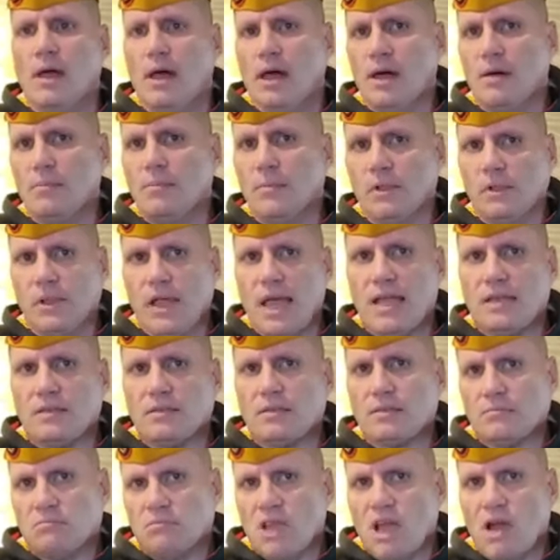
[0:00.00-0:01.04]
The
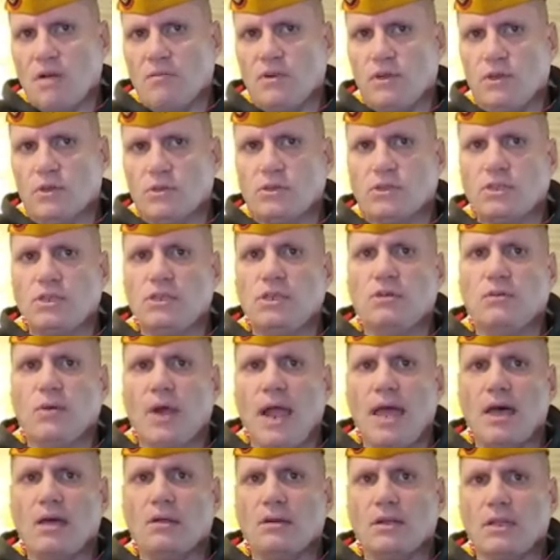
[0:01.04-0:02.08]
last cover you'll see
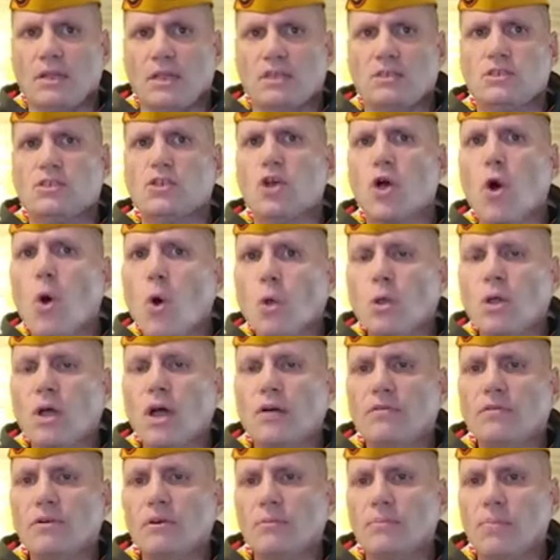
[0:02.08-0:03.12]
around is a gold
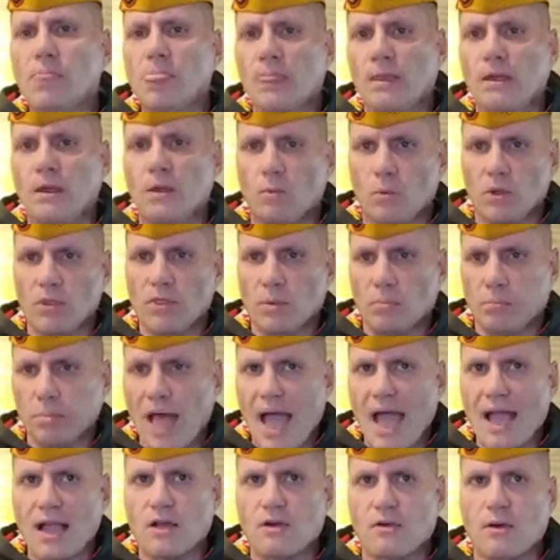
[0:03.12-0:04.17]
cover with a
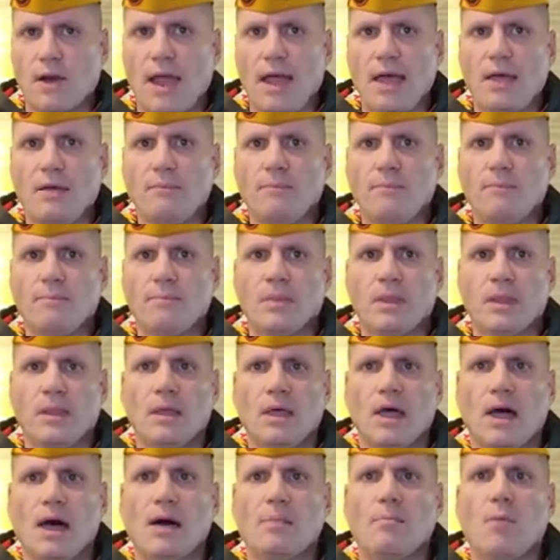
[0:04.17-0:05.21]
black crown.
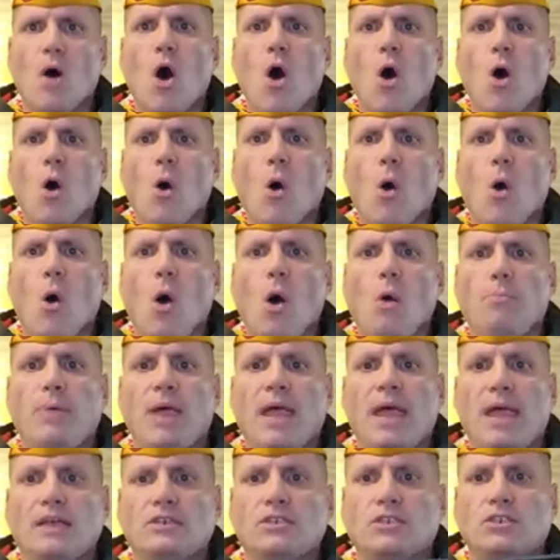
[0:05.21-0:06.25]
All
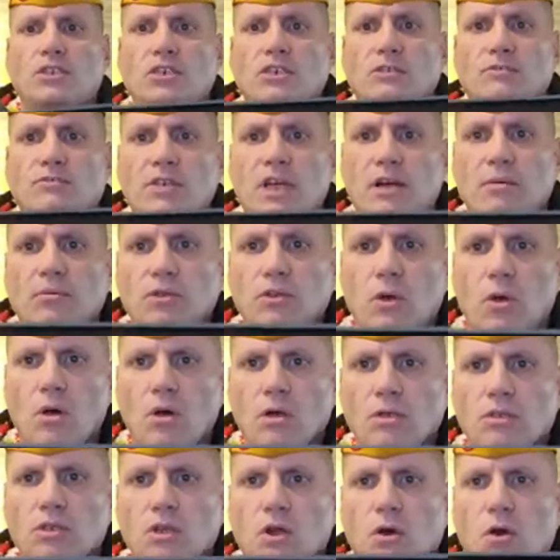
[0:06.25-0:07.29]
past Chief Devil
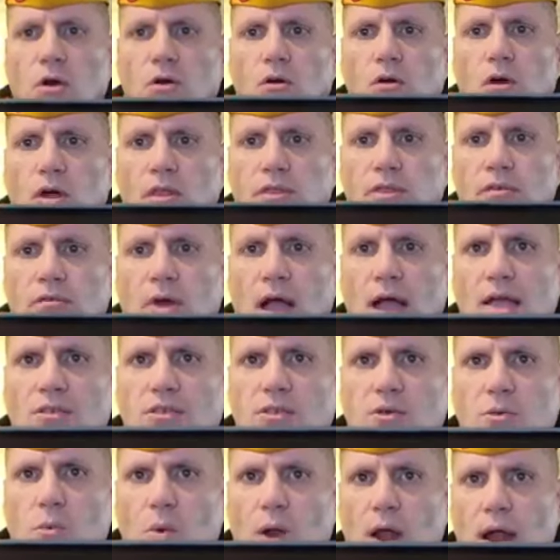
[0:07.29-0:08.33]
Dogs are
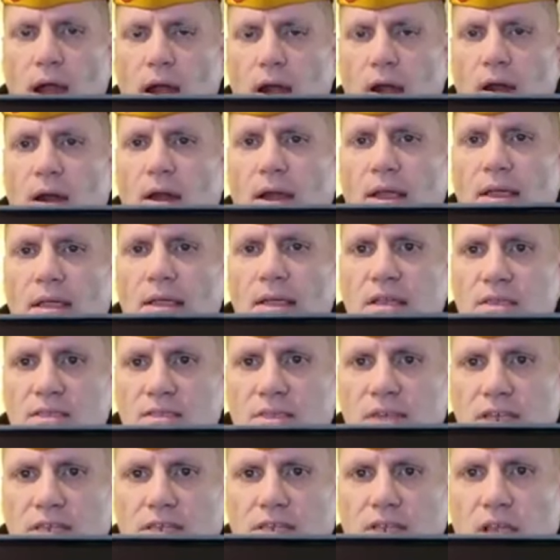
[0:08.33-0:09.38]
authorized to wear
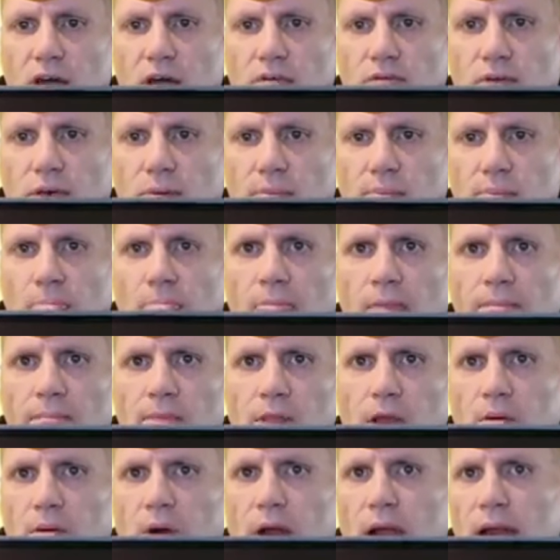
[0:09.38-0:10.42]
this cover,
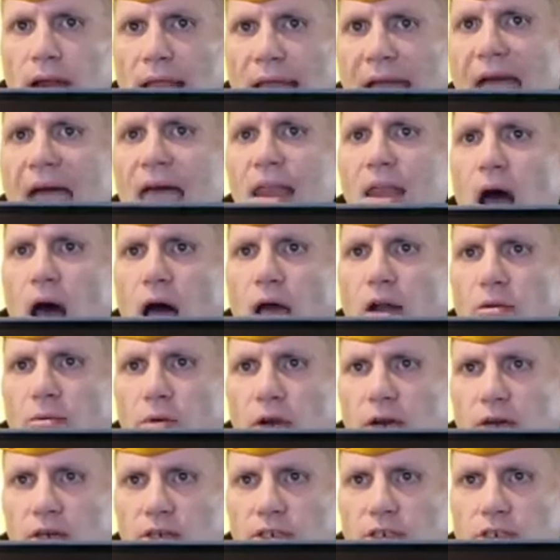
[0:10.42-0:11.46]
all right, and
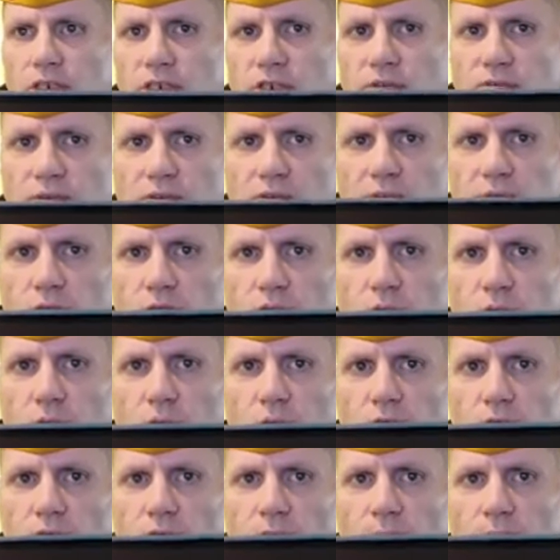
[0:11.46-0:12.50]
honorary Chief Devil
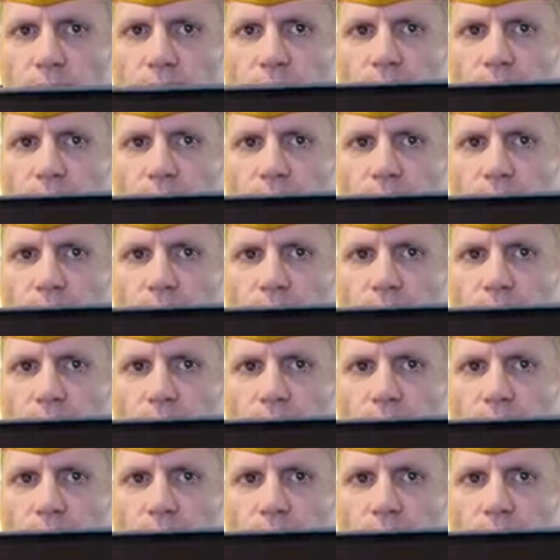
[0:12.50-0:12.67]
Dogs.